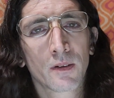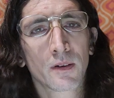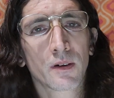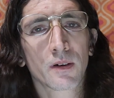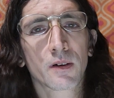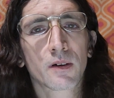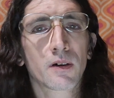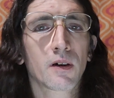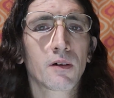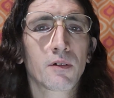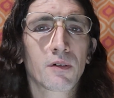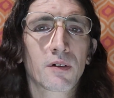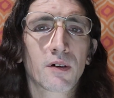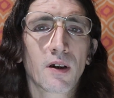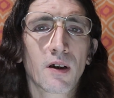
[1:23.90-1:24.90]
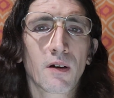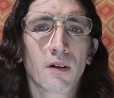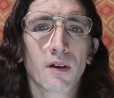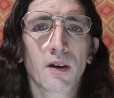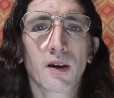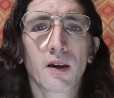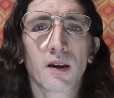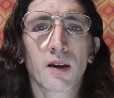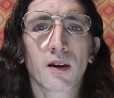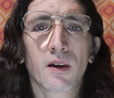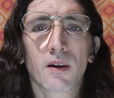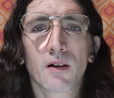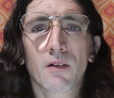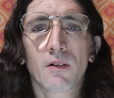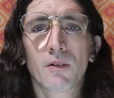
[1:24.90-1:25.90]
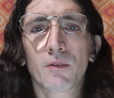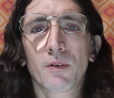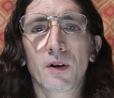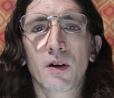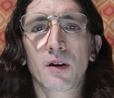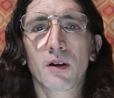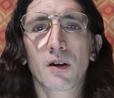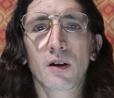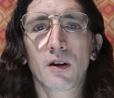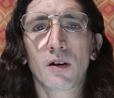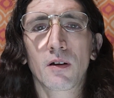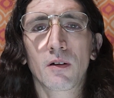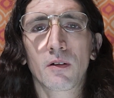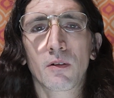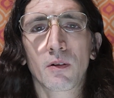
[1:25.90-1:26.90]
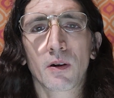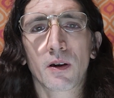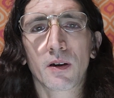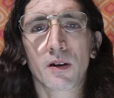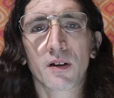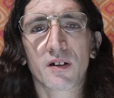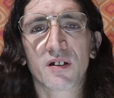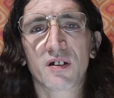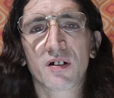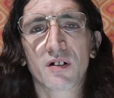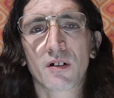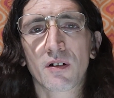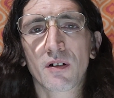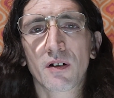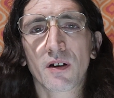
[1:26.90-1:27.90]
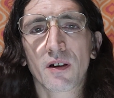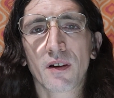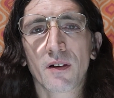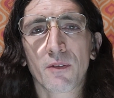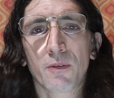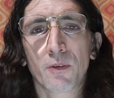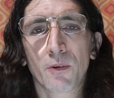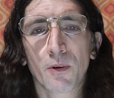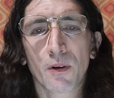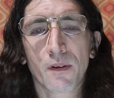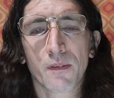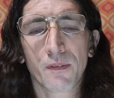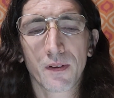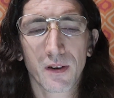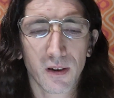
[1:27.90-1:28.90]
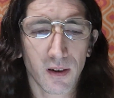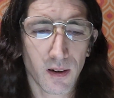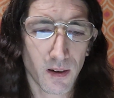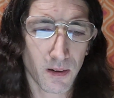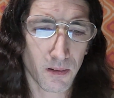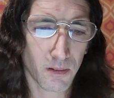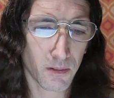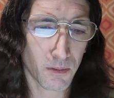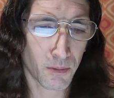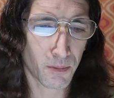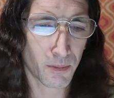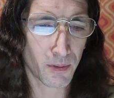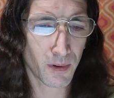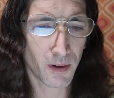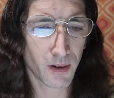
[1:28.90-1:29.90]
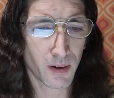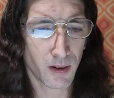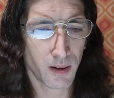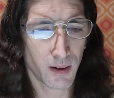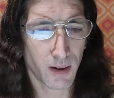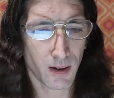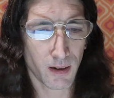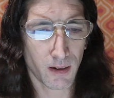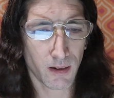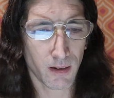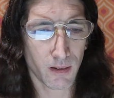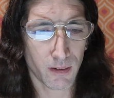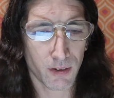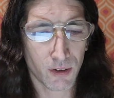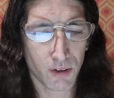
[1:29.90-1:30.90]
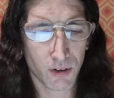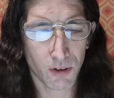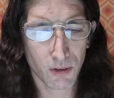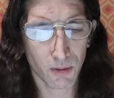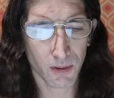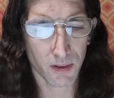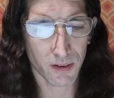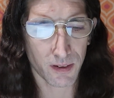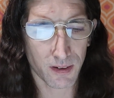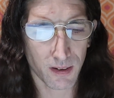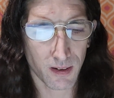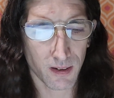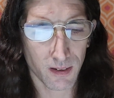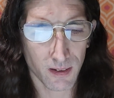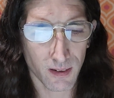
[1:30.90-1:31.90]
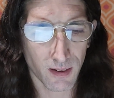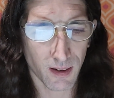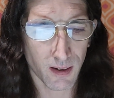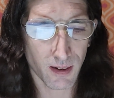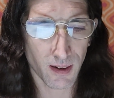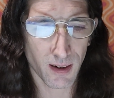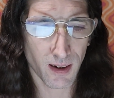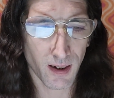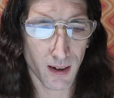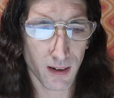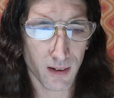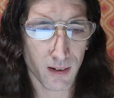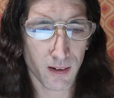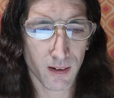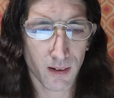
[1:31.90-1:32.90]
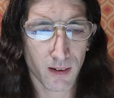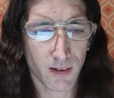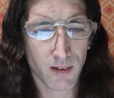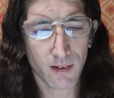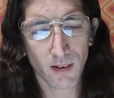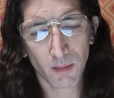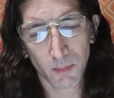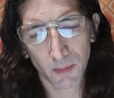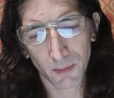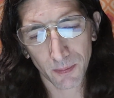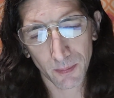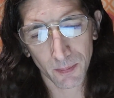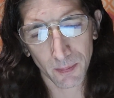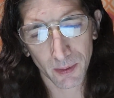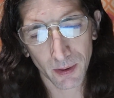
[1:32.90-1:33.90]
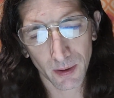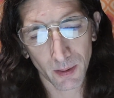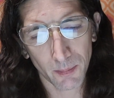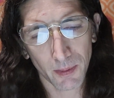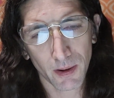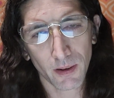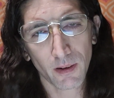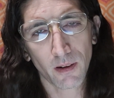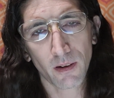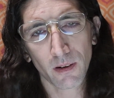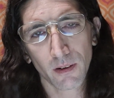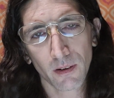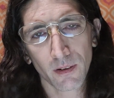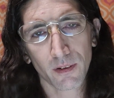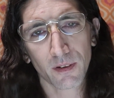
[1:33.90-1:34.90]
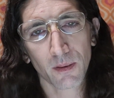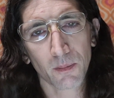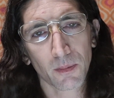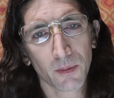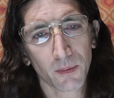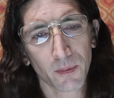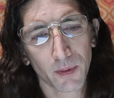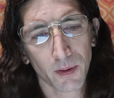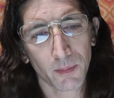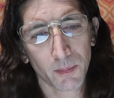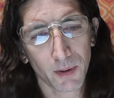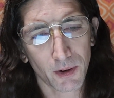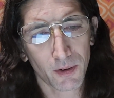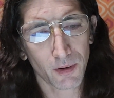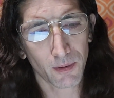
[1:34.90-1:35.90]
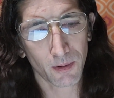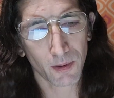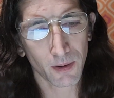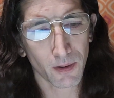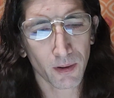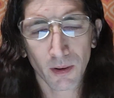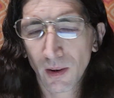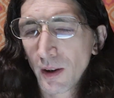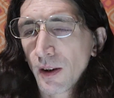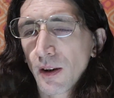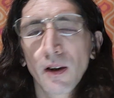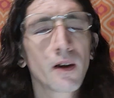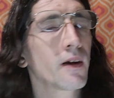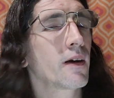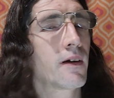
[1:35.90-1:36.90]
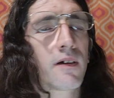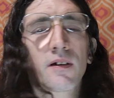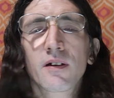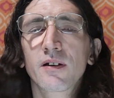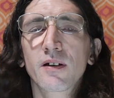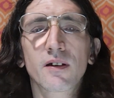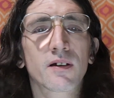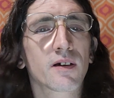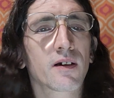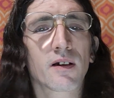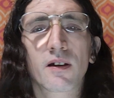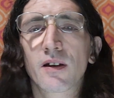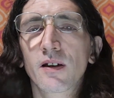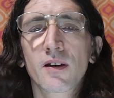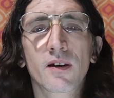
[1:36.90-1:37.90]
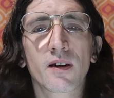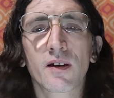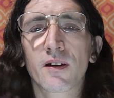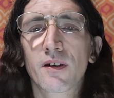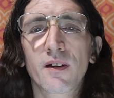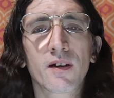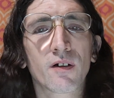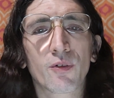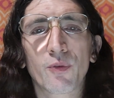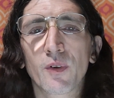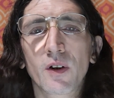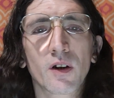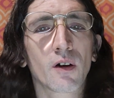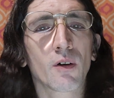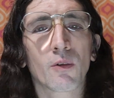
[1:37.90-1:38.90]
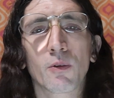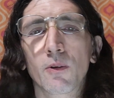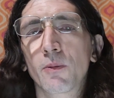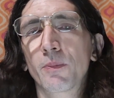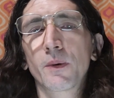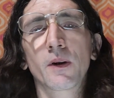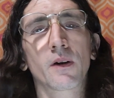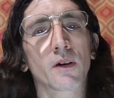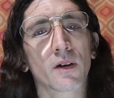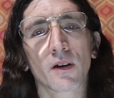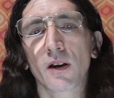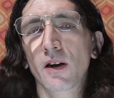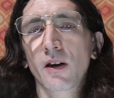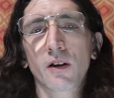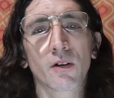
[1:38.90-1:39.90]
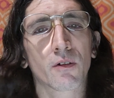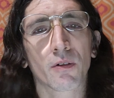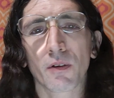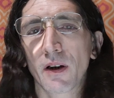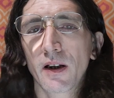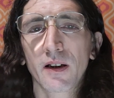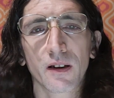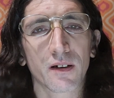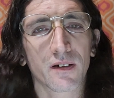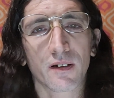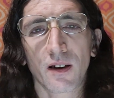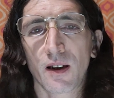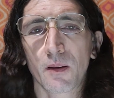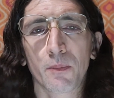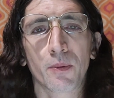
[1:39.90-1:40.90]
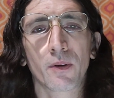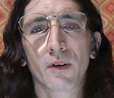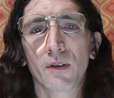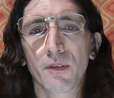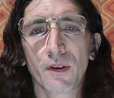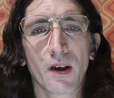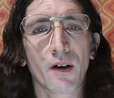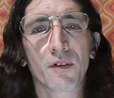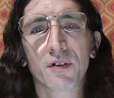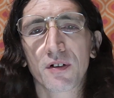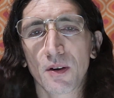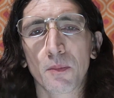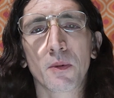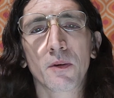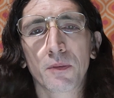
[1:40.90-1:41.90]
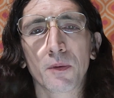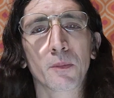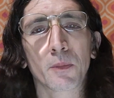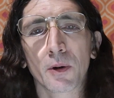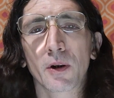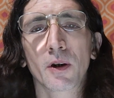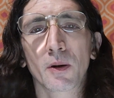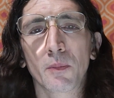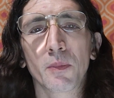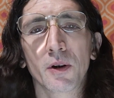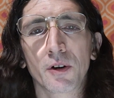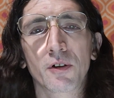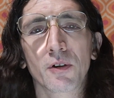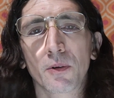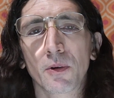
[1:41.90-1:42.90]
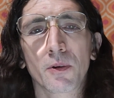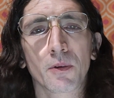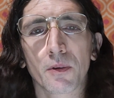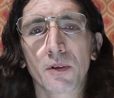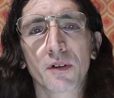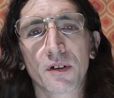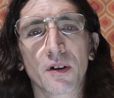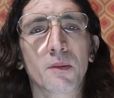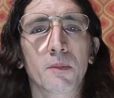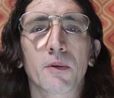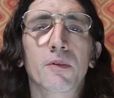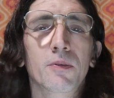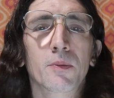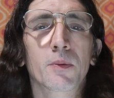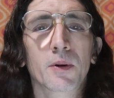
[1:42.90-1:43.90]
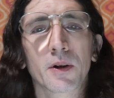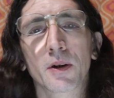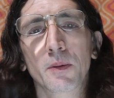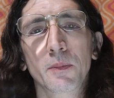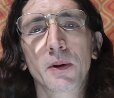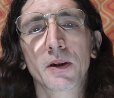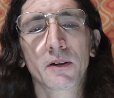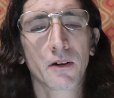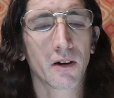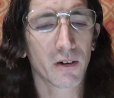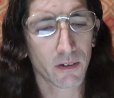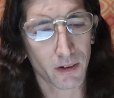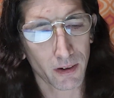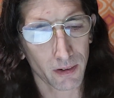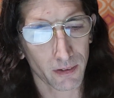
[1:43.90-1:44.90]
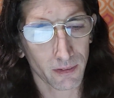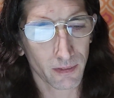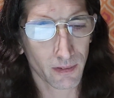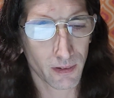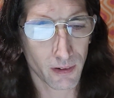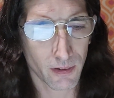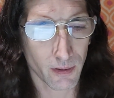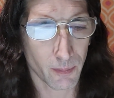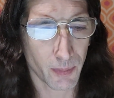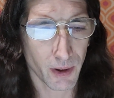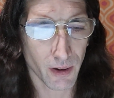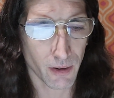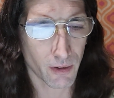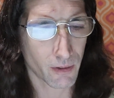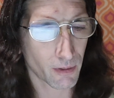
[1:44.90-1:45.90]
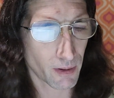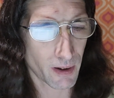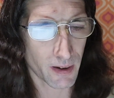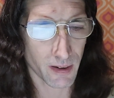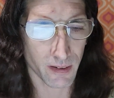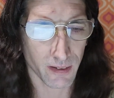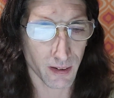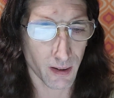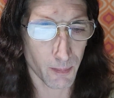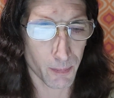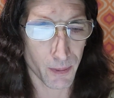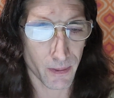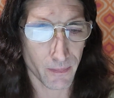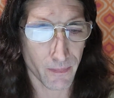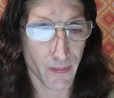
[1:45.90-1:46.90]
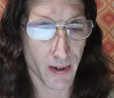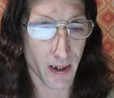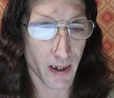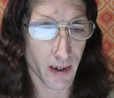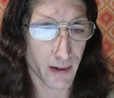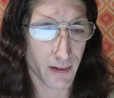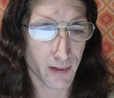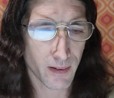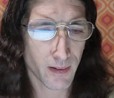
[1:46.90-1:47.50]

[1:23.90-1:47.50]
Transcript: It closed out the 3rd video and it started the 4th video. Yeah, it's short scenes like that. Some of them are going to be longer, some of them are going to be shorter. This video will be a great example of how some of them are going to be shorter and some of them are going to be longer. This will be a great example of that.